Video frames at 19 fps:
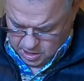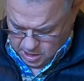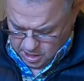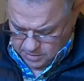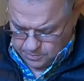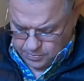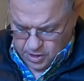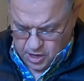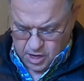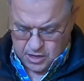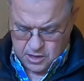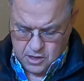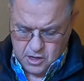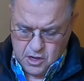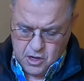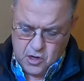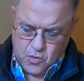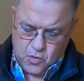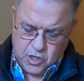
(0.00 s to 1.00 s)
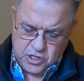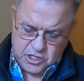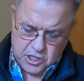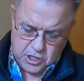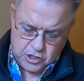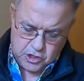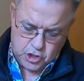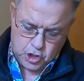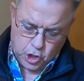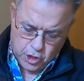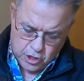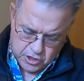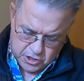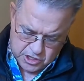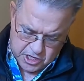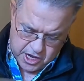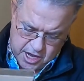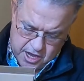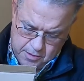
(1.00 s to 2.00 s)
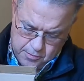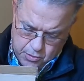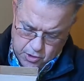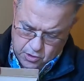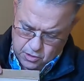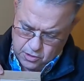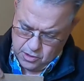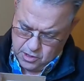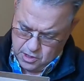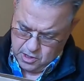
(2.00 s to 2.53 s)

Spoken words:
I bought was a turntable.